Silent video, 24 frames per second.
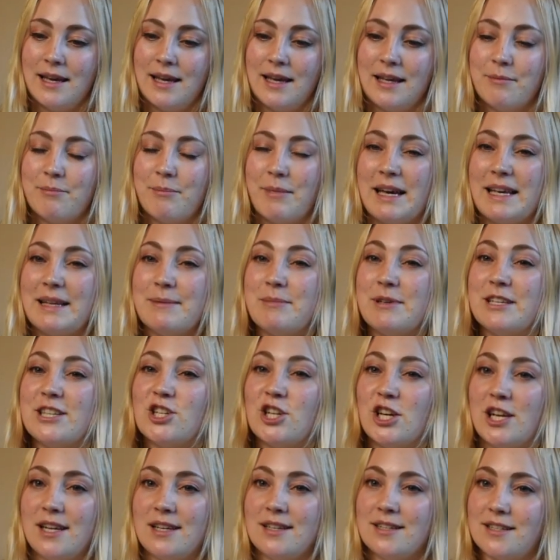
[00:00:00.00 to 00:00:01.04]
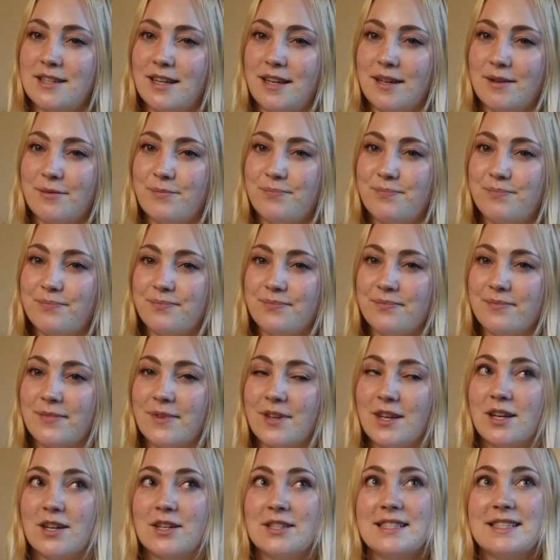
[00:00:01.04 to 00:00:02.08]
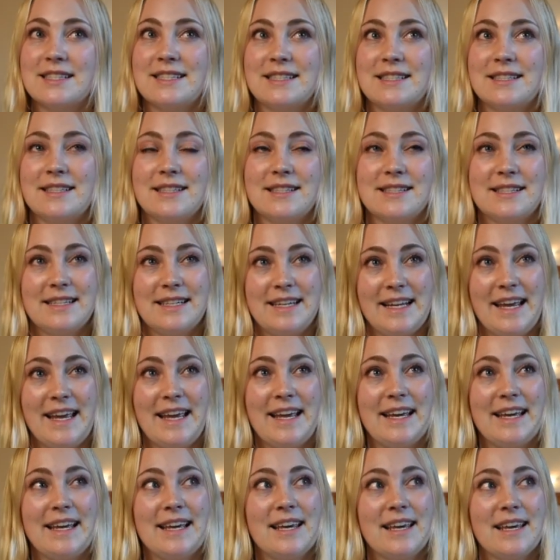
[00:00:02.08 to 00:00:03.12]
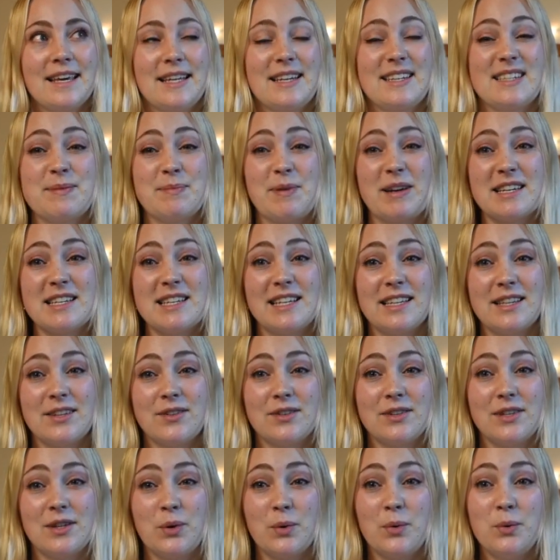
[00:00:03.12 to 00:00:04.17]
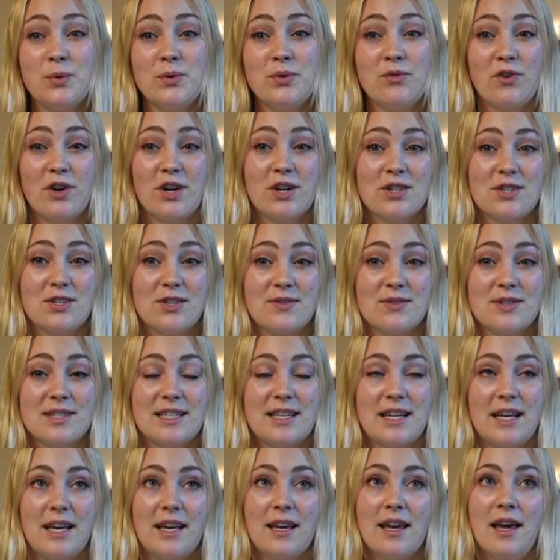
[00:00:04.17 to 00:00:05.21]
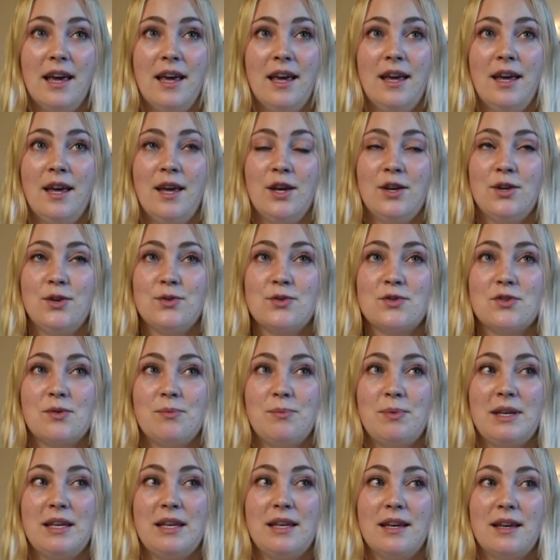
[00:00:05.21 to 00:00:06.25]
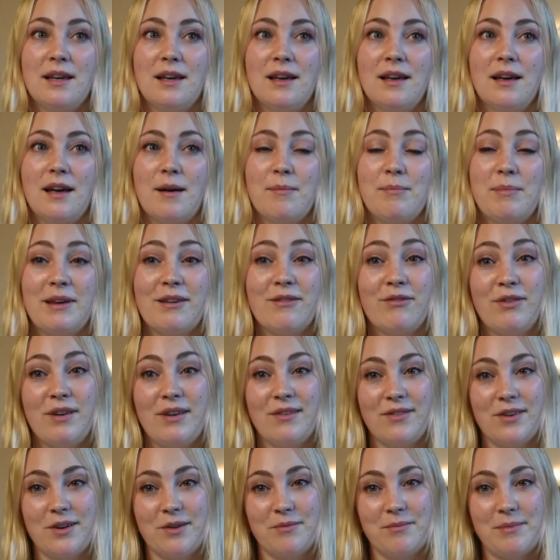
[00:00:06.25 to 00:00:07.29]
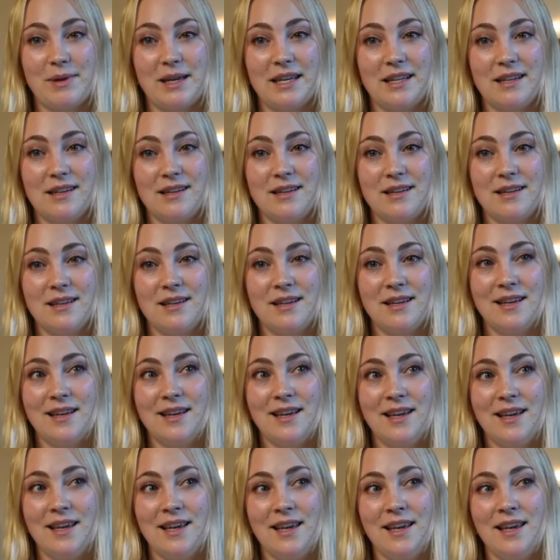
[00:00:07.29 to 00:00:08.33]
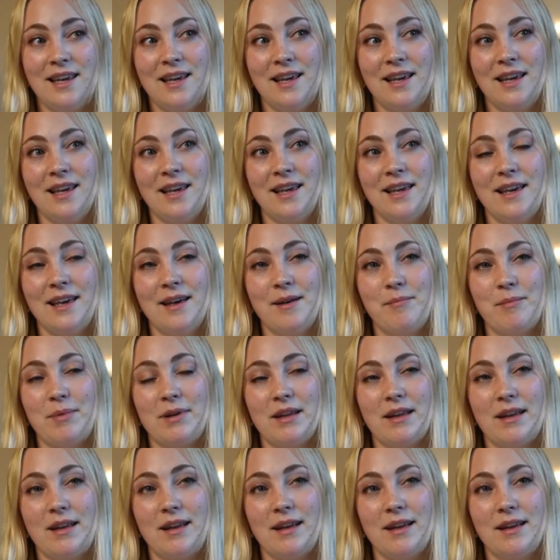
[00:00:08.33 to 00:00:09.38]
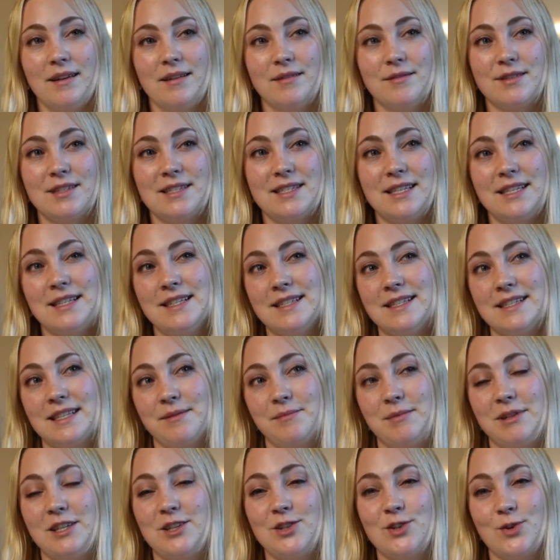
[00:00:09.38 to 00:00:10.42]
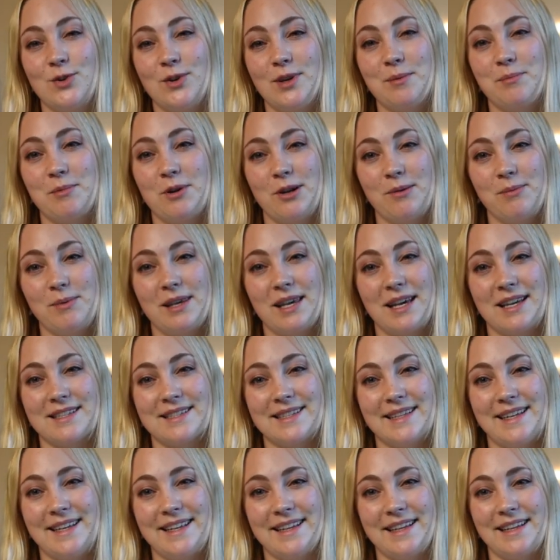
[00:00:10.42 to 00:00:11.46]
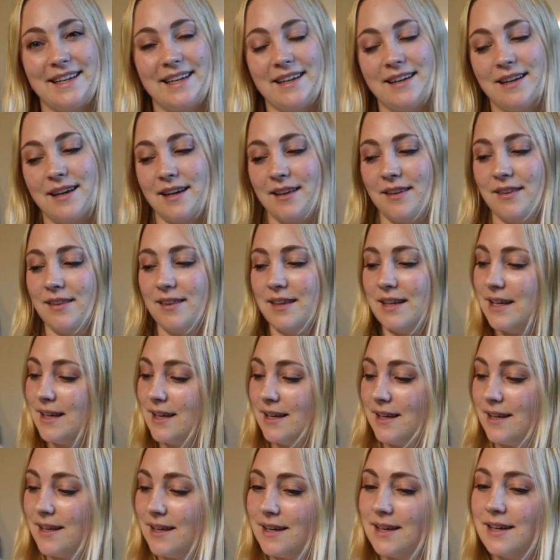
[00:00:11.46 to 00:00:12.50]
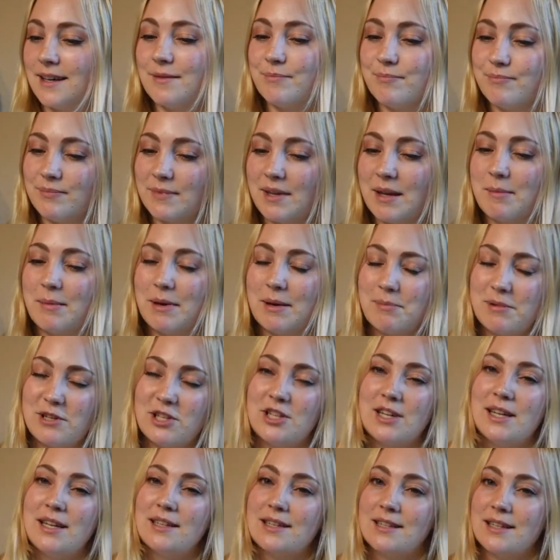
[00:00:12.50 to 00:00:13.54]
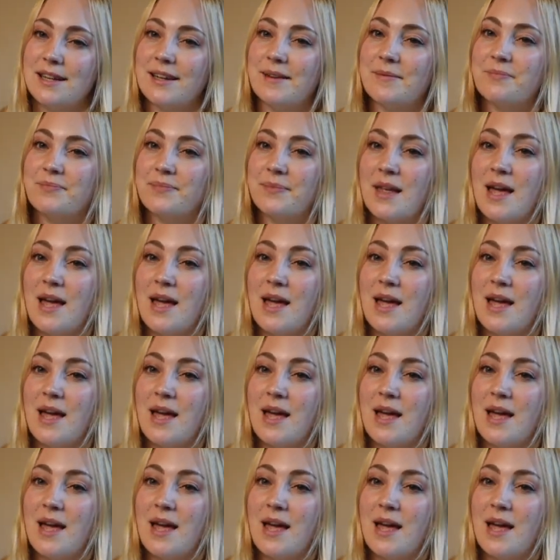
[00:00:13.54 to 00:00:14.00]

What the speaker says: it might be changing. Because the Sinéag, and especially the old version of Sinéag, used to be a big favourite of mine. But since I've been enjoying bourbon cask lately, I think it might be changing.